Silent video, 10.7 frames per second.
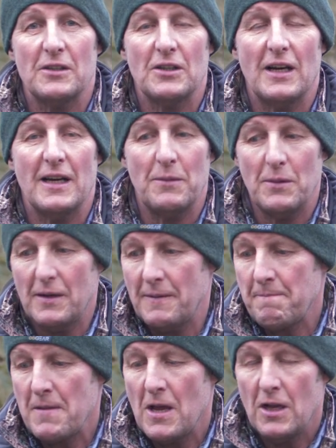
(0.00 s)
So
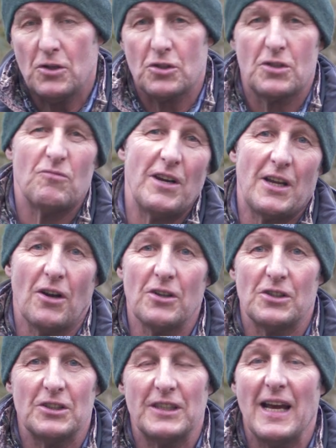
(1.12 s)
just
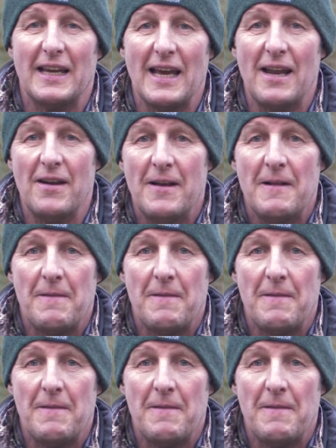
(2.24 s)
reconnaissance yet again